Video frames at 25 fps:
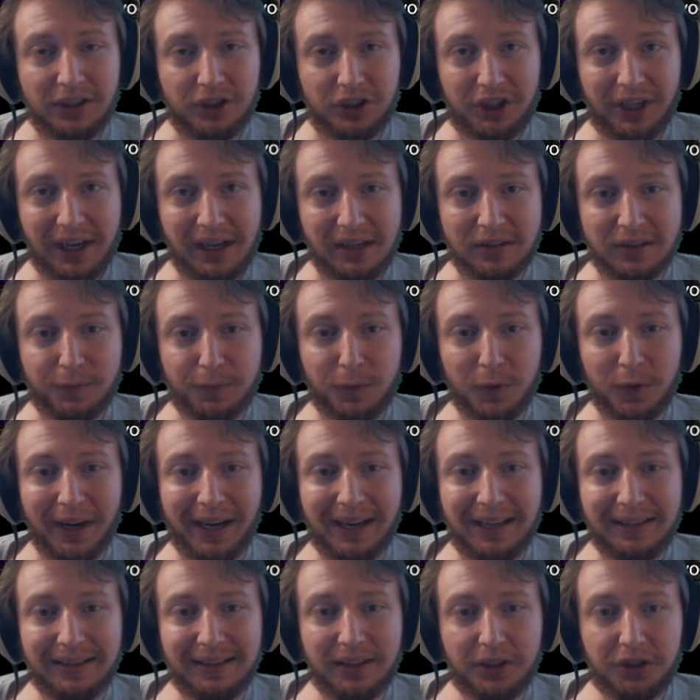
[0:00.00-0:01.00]
chance for an
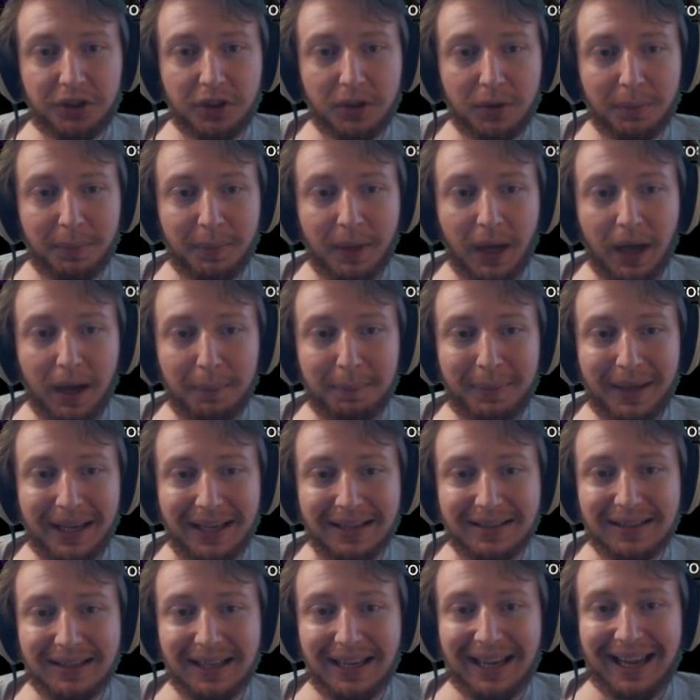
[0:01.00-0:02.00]
additional
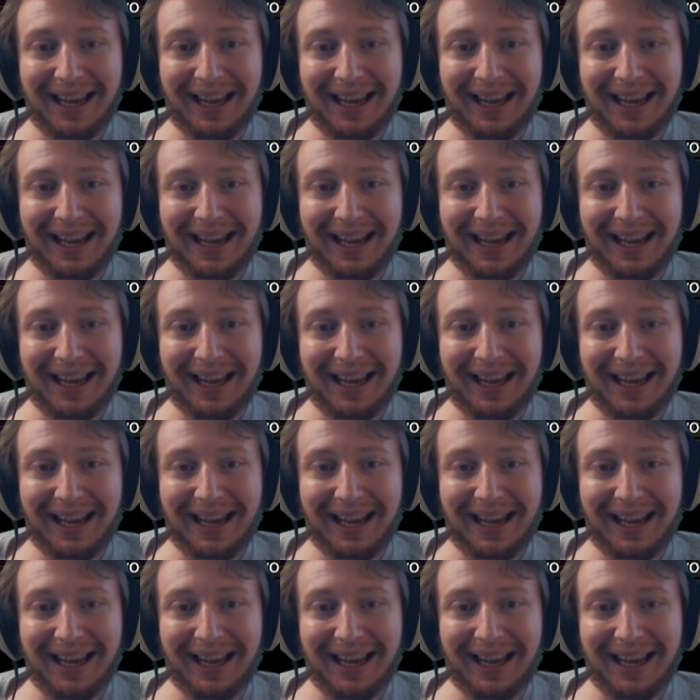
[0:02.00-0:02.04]
Abyss